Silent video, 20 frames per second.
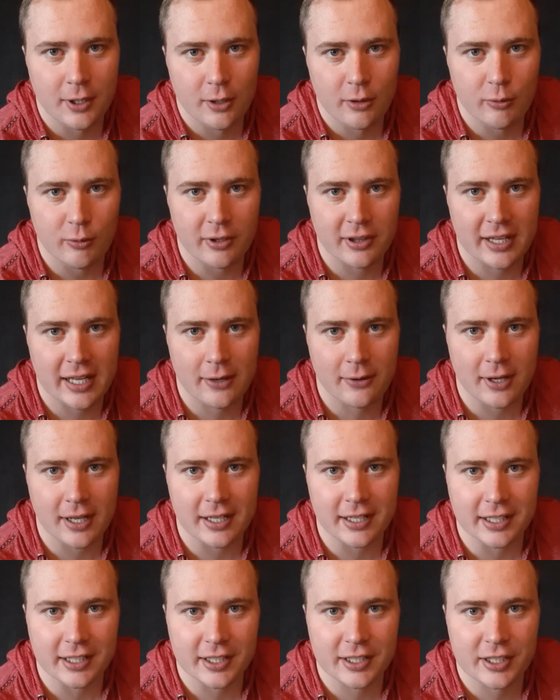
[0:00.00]
without an
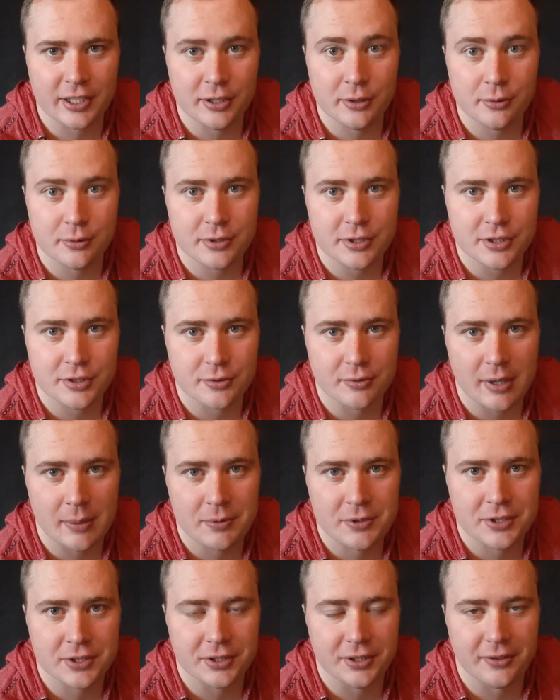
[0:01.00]
acute
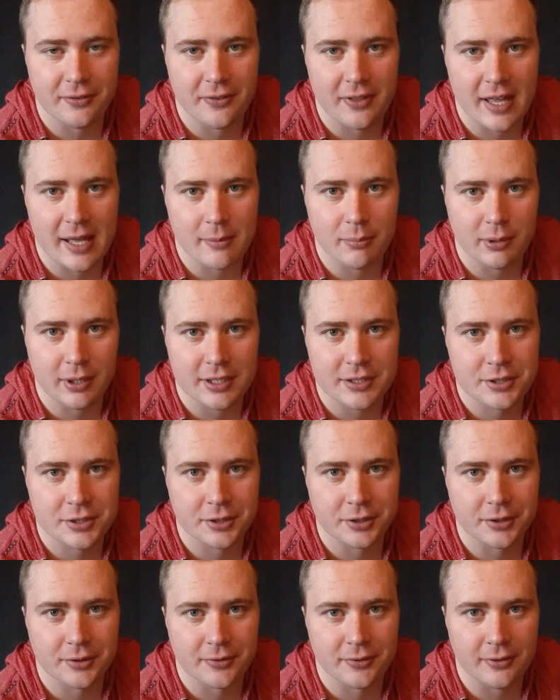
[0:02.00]
disruption of that blood
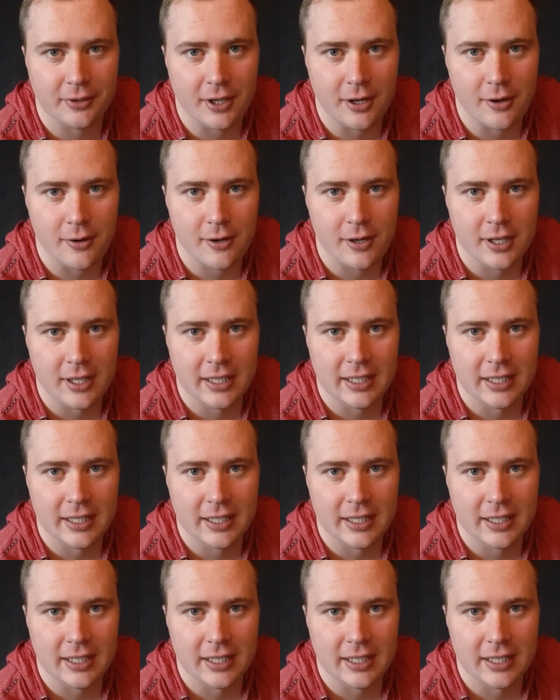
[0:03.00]
sugar flow,